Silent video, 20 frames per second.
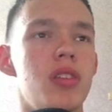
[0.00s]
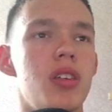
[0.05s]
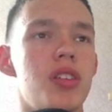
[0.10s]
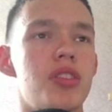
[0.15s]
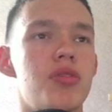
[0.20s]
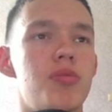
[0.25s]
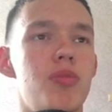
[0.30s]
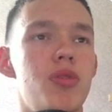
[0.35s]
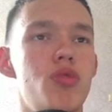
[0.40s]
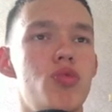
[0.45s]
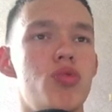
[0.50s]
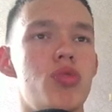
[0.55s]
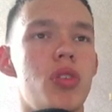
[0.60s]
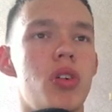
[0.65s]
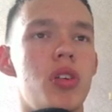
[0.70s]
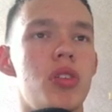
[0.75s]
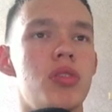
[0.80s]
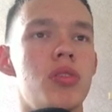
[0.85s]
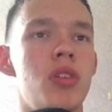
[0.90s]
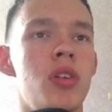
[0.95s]
Next, brew
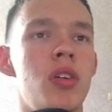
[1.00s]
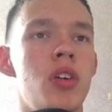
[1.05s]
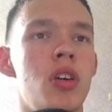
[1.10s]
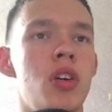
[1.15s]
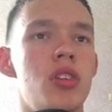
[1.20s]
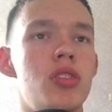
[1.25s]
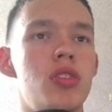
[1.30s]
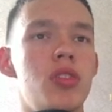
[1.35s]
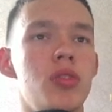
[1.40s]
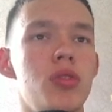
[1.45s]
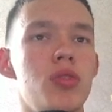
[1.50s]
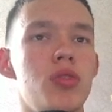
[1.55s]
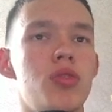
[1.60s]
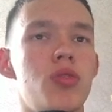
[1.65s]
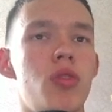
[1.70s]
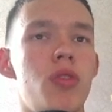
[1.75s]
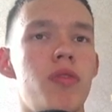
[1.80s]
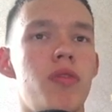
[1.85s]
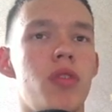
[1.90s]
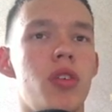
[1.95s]
size: single
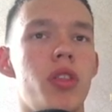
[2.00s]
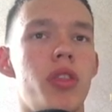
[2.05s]
serve